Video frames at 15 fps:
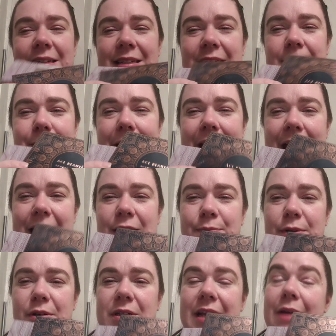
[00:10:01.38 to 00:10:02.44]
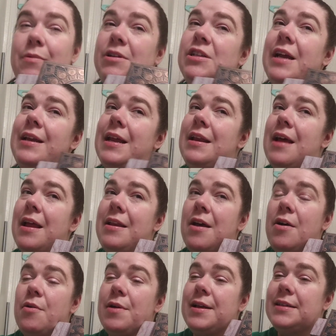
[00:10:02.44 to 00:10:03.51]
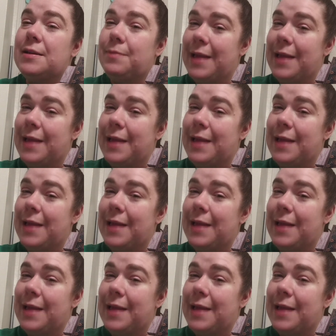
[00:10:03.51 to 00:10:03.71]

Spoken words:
is by Ace Beauté, which I did not know is a